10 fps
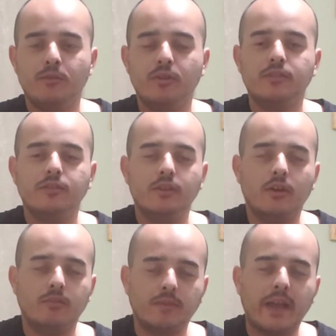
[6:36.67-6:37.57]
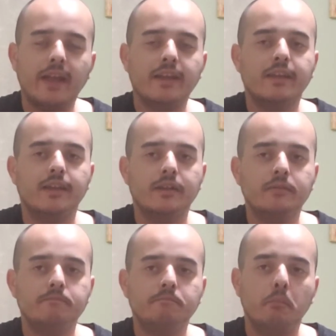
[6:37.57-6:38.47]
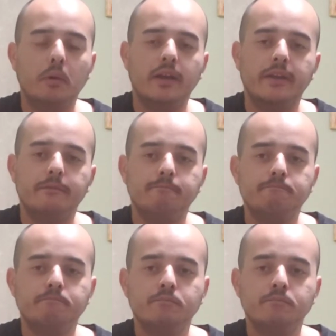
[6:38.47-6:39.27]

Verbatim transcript: which, you know, I, I get it, but